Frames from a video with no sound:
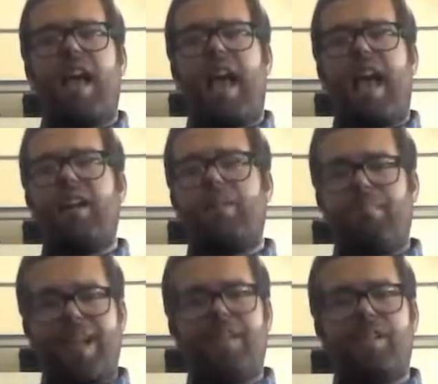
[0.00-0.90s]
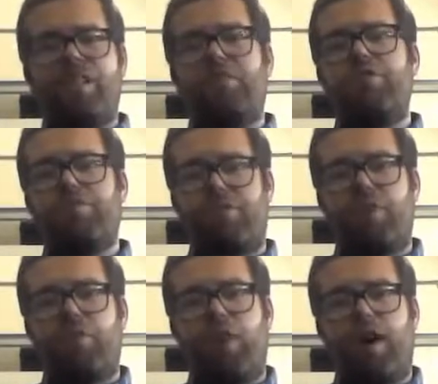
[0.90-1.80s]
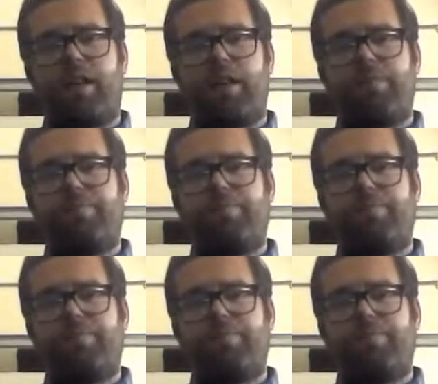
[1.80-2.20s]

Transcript: and it mainly includes prayer walking.